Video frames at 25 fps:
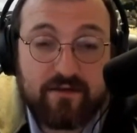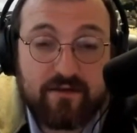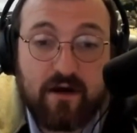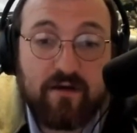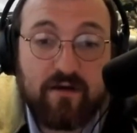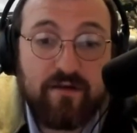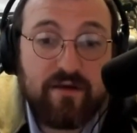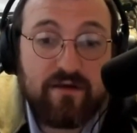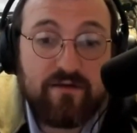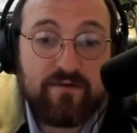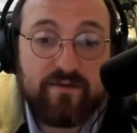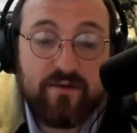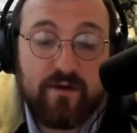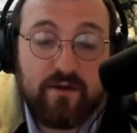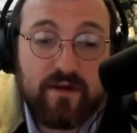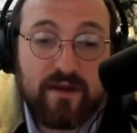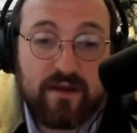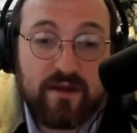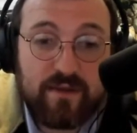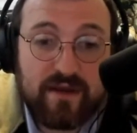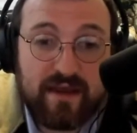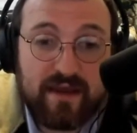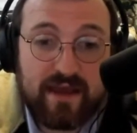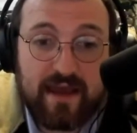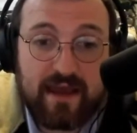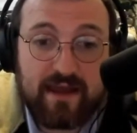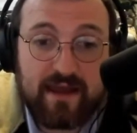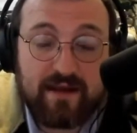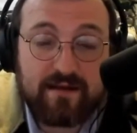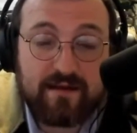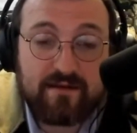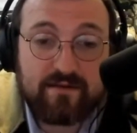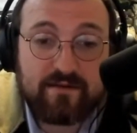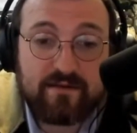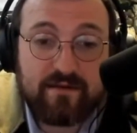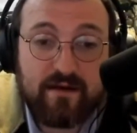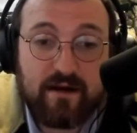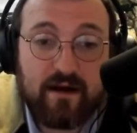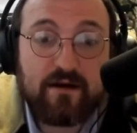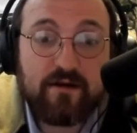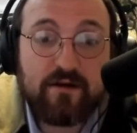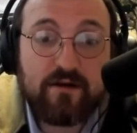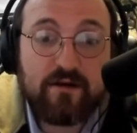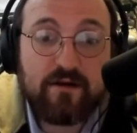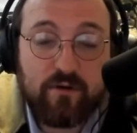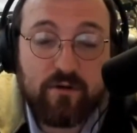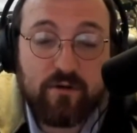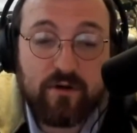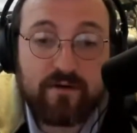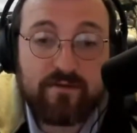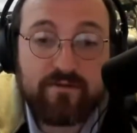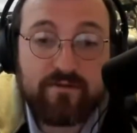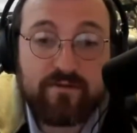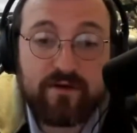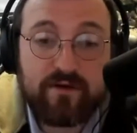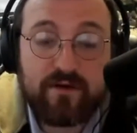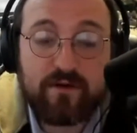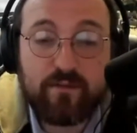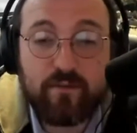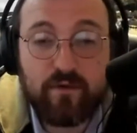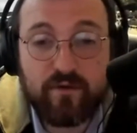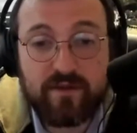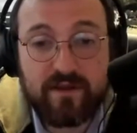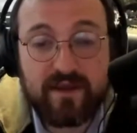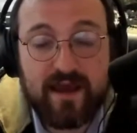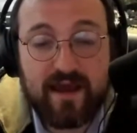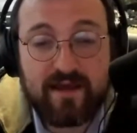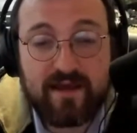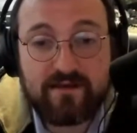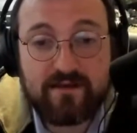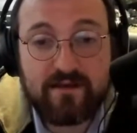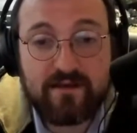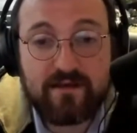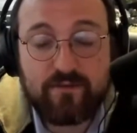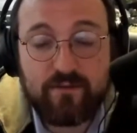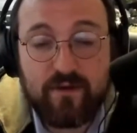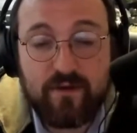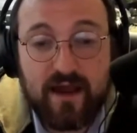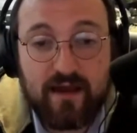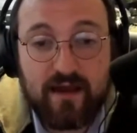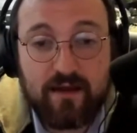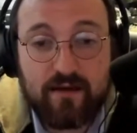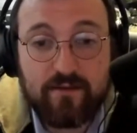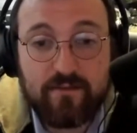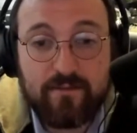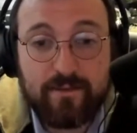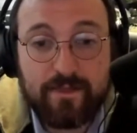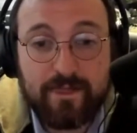all these voting mechanics are going to work for your multi-asset as well.